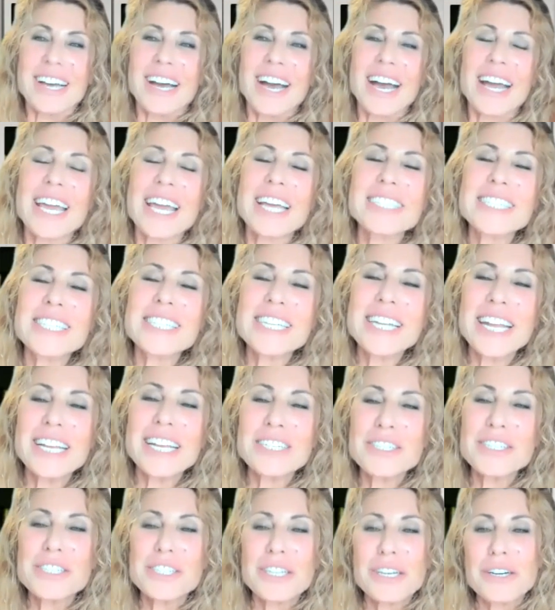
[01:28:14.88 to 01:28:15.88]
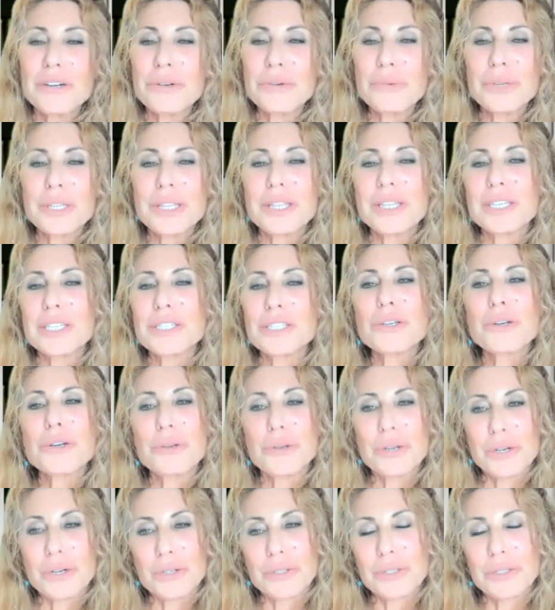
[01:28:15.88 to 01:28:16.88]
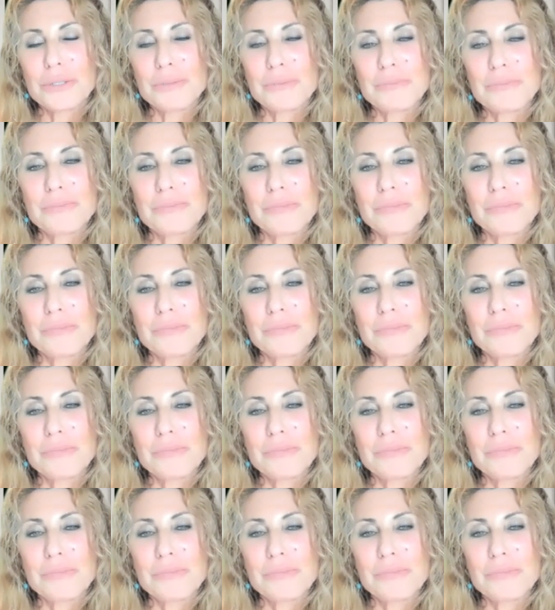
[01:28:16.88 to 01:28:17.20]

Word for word: I end today's show with this quote